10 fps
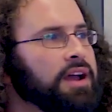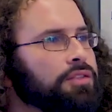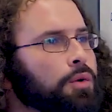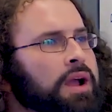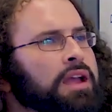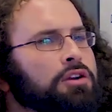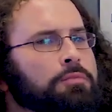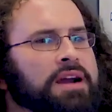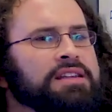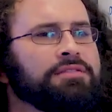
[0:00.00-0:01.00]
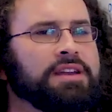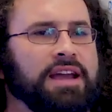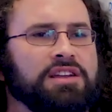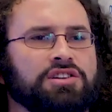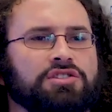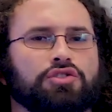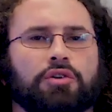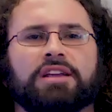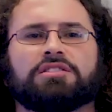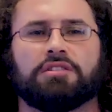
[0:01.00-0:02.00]
And the way you might have an agent
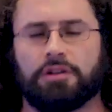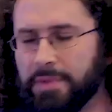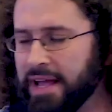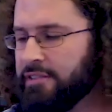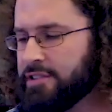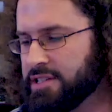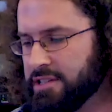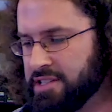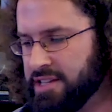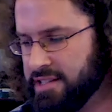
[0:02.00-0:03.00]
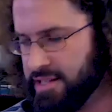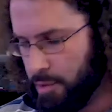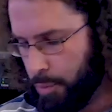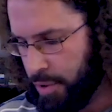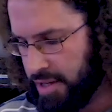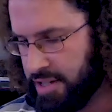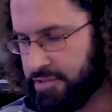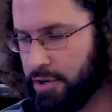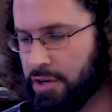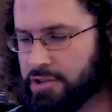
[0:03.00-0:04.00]
trying to learn behaviors in the setting works
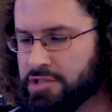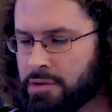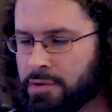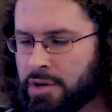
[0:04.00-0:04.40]
as follows.